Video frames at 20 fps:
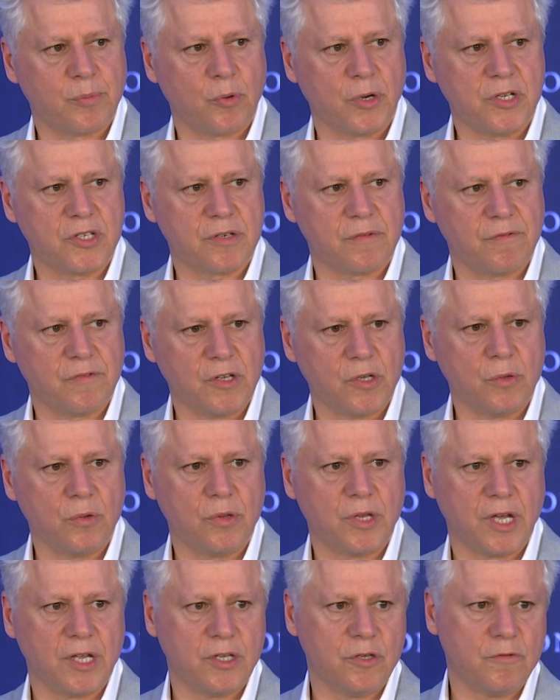points of view
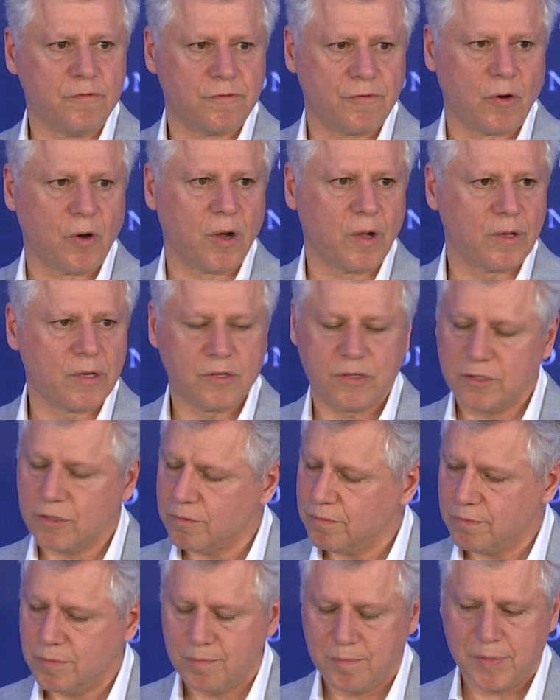that you fall
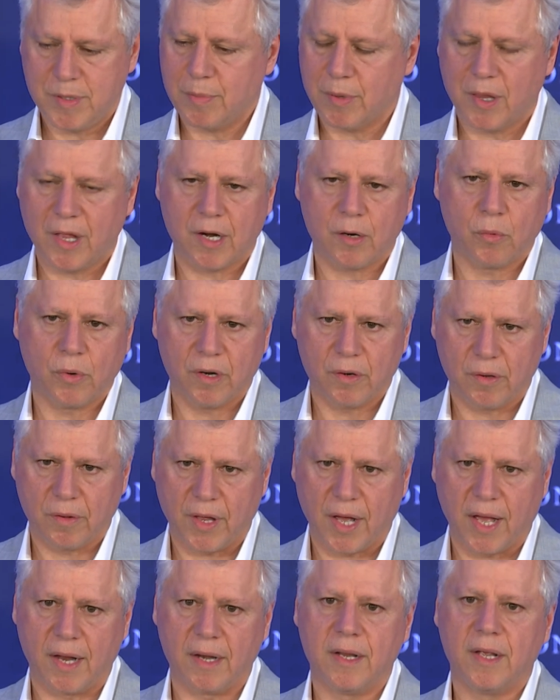into. People aren't aware of
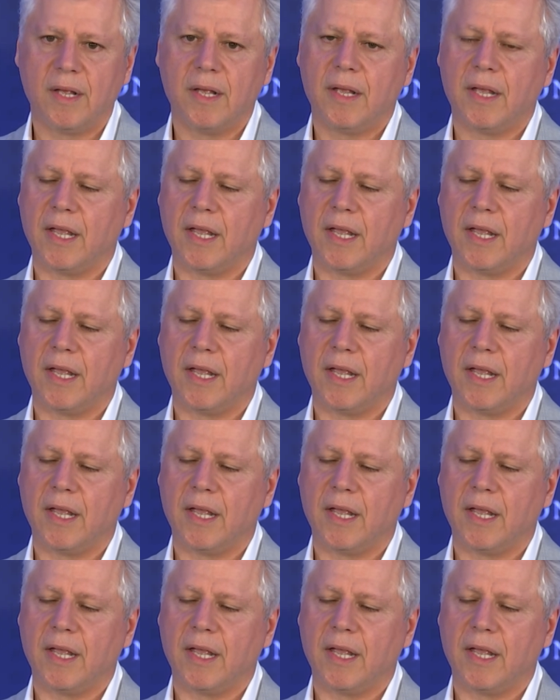that.